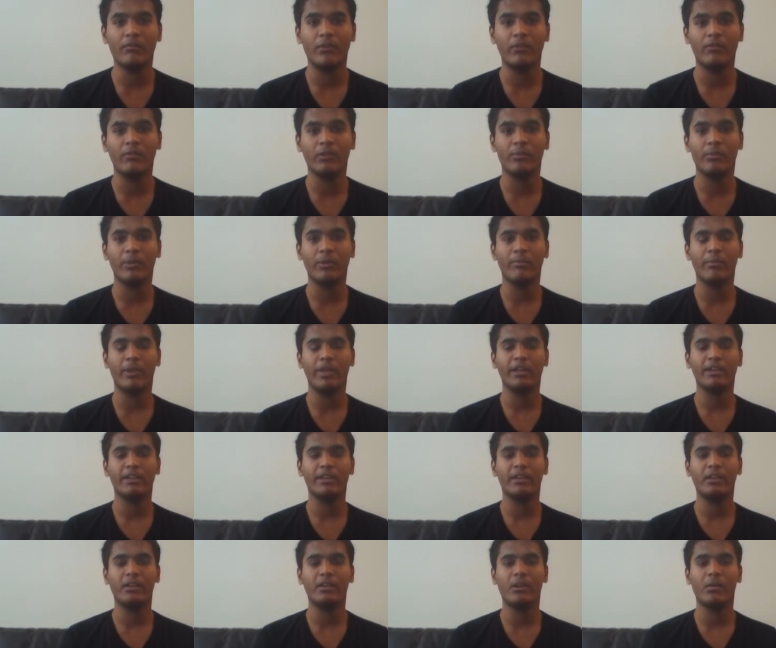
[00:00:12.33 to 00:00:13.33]
We will be
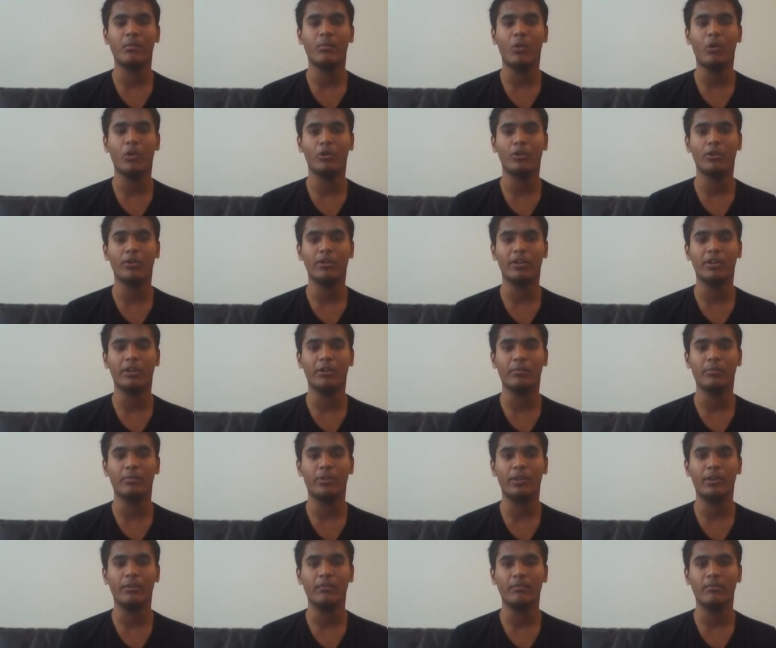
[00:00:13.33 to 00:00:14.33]
making a model
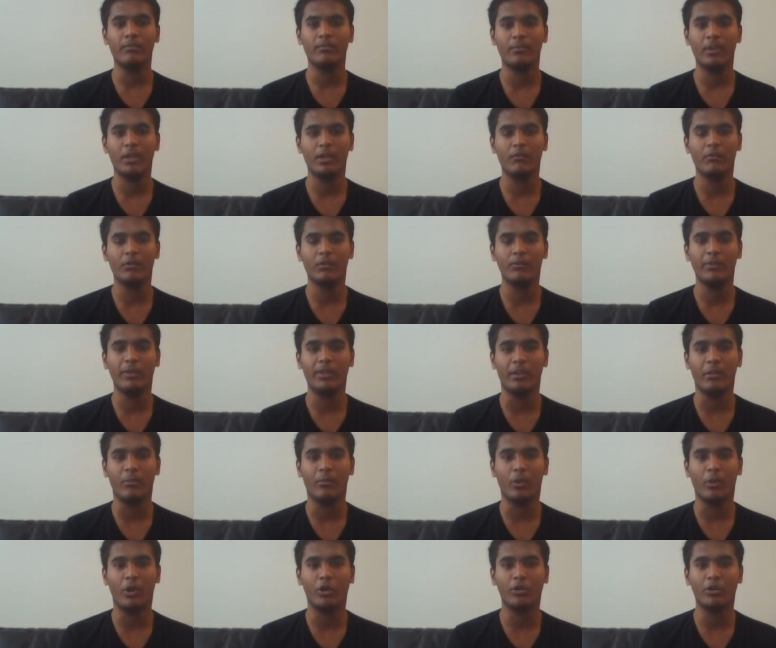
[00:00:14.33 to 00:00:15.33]
airplane. It will be
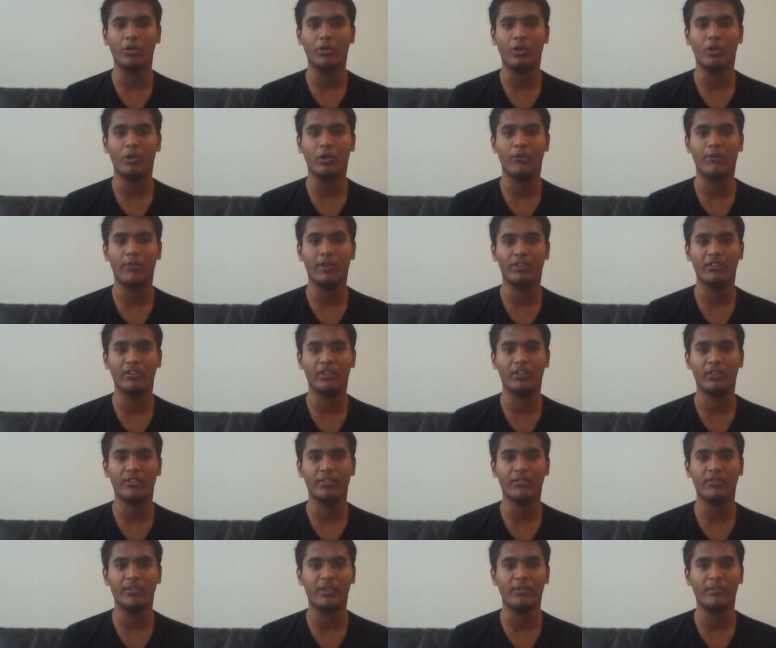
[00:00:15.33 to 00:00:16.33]
a model of
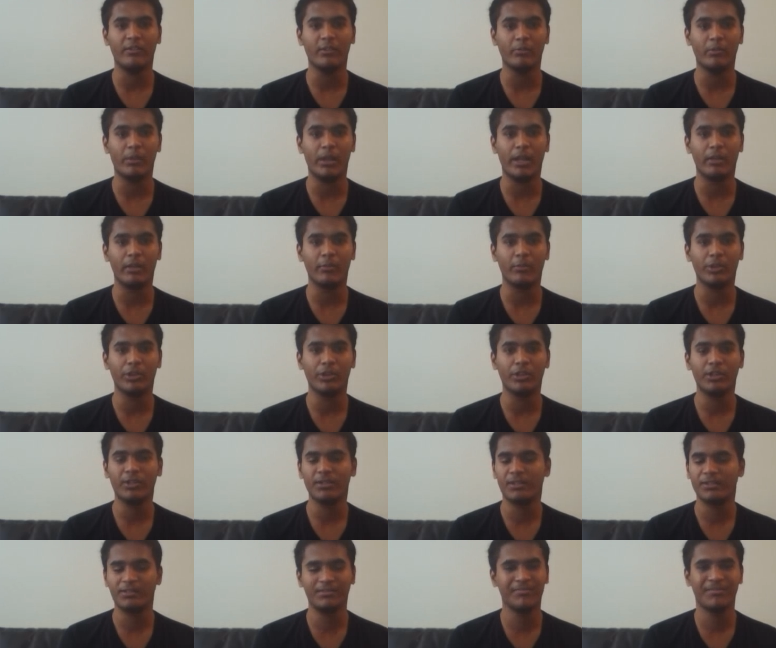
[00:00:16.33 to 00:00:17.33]
SR-71 Blackbird,
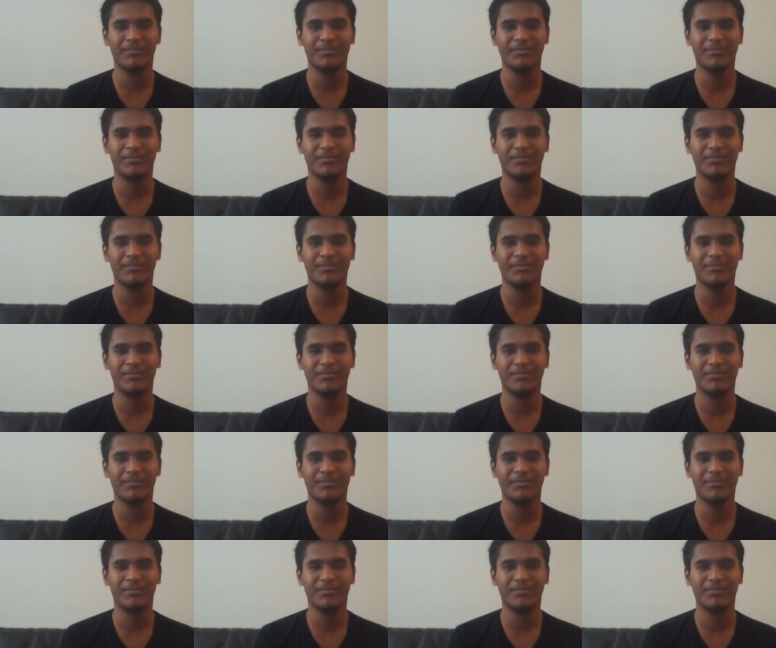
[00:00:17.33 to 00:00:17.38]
